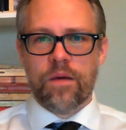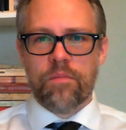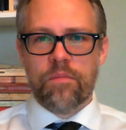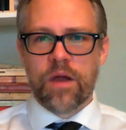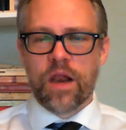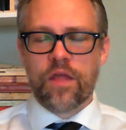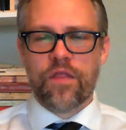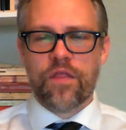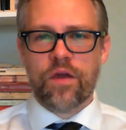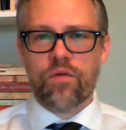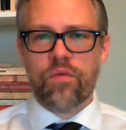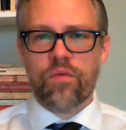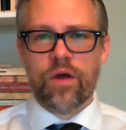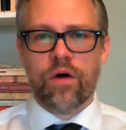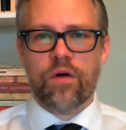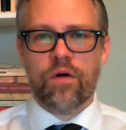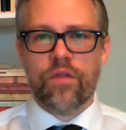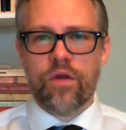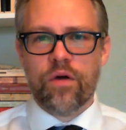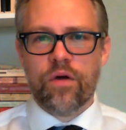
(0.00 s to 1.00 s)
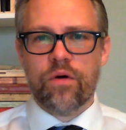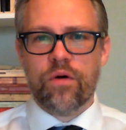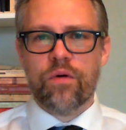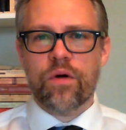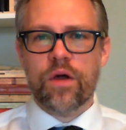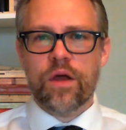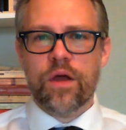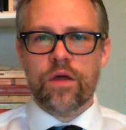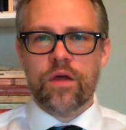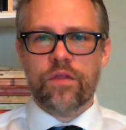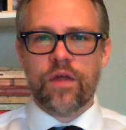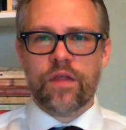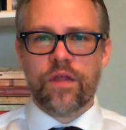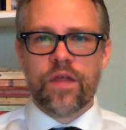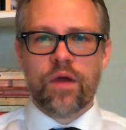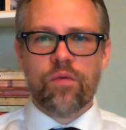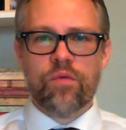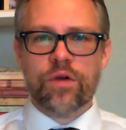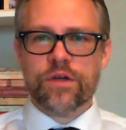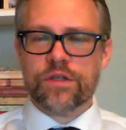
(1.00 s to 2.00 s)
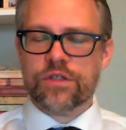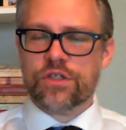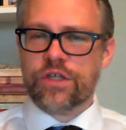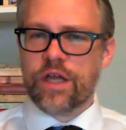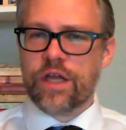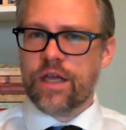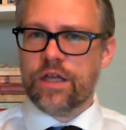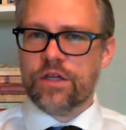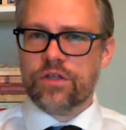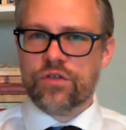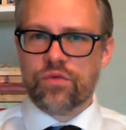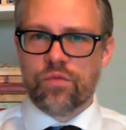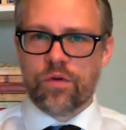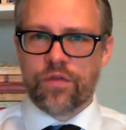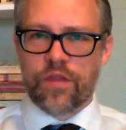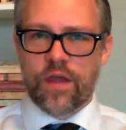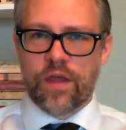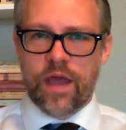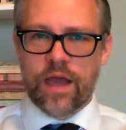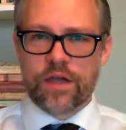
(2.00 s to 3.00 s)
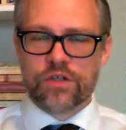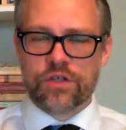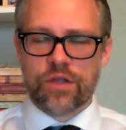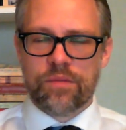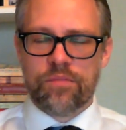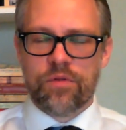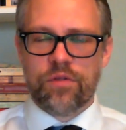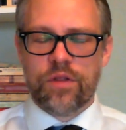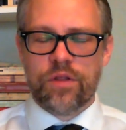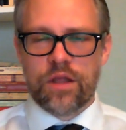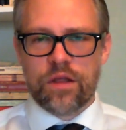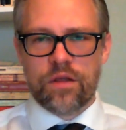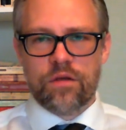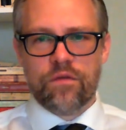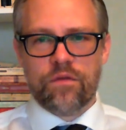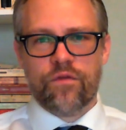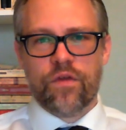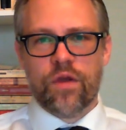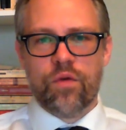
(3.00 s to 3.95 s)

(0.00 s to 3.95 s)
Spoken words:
But I think we all know that that wouldn't change what they actually believe.